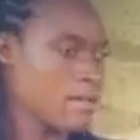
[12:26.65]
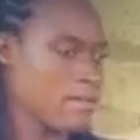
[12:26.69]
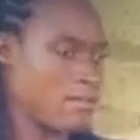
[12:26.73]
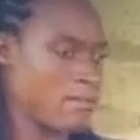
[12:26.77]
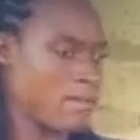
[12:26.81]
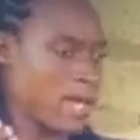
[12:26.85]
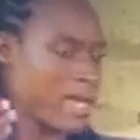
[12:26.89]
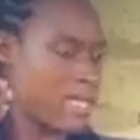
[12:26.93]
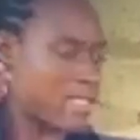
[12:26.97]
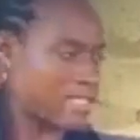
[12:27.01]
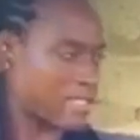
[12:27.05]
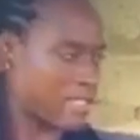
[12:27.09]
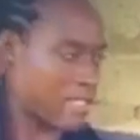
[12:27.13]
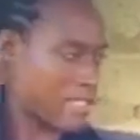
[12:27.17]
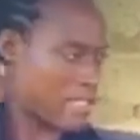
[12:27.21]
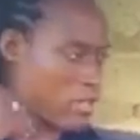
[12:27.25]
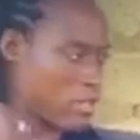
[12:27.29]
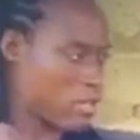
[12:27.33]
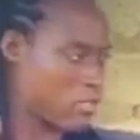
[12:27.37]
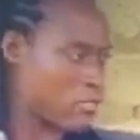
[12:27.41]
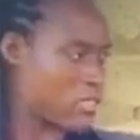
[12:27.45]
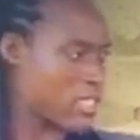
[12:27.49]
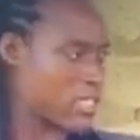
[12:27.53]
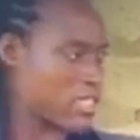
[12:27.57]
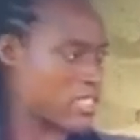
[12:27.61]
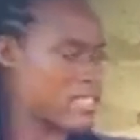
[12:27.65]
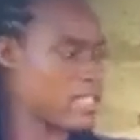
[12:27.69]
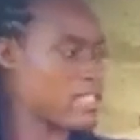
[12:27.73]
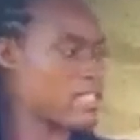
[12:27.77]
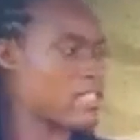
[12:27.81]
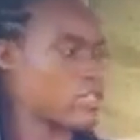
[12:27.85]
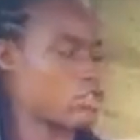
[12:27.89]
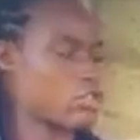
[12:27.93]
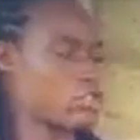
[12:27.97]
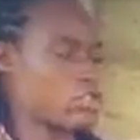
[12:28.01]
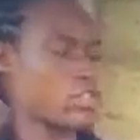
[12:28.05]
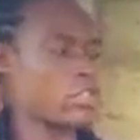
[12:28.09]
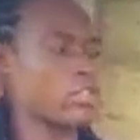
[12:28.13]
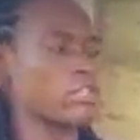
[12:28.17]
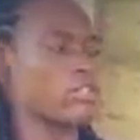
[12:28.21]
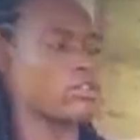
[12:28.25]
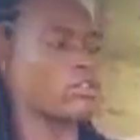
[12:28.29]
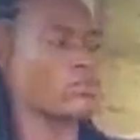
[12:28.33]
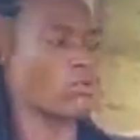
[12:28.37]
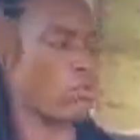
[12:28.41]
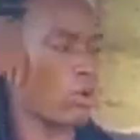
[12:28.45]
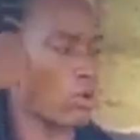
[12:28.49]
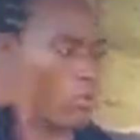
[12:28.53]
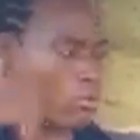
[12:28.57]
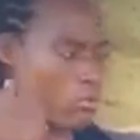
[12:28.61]
but still the thing is
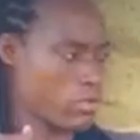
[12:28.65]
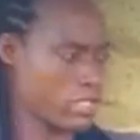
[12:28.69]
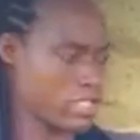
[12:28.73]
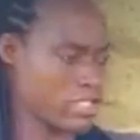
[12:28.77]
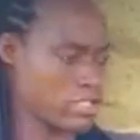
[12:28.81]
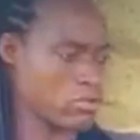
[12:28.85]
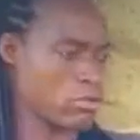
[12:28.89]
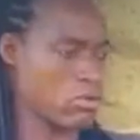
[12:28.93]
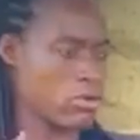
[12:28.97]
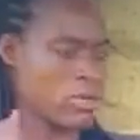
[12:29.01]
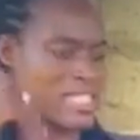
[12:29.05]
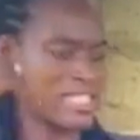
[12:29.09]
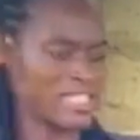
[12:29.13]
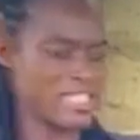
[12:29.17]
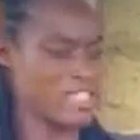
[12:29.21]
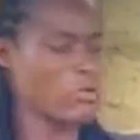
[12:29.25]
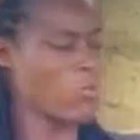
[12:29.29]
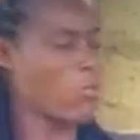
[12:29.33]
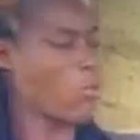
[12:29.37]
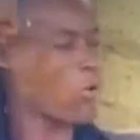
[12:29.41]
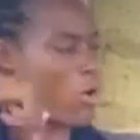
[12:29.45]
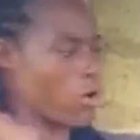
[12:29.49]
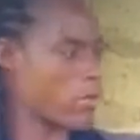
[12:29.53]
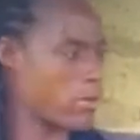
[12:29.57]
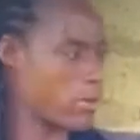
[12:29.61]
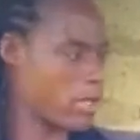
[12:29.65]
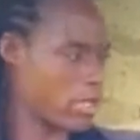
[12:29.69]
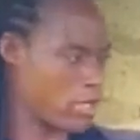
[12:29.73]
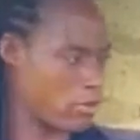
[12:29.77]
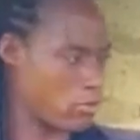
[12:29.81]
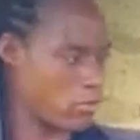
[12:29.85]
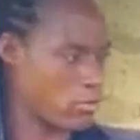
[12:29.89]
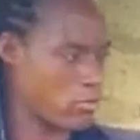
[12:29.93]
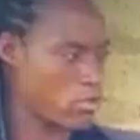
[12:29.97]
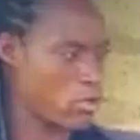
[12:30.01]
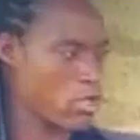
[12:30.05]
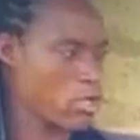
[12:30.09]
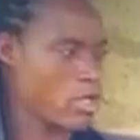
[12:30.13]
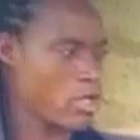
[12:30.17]
still wrong with you, or it's still worrying you.